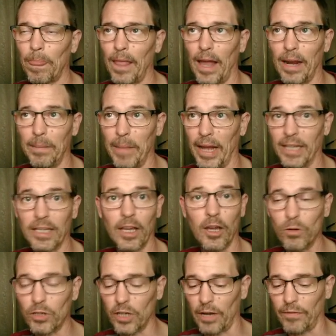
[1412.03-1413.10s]
And it makes a
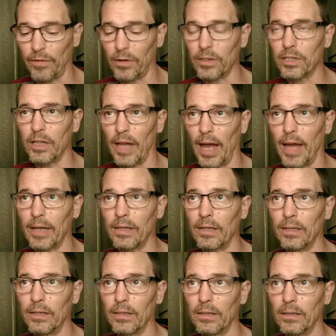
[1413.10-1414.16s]
huge difference that
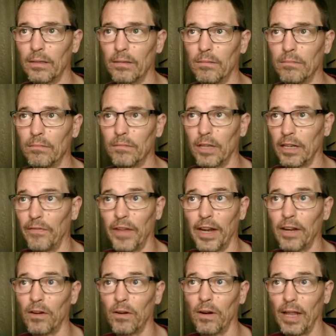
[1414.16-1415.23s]
the
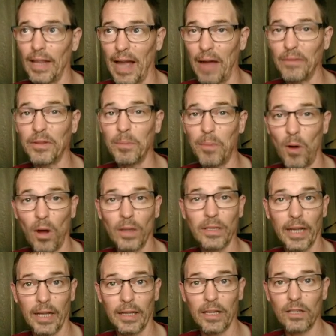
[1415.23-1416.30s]
defender allowed the pawn to
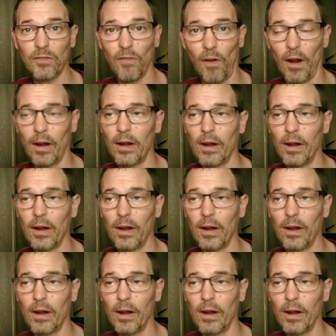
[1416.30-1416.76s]
get this far.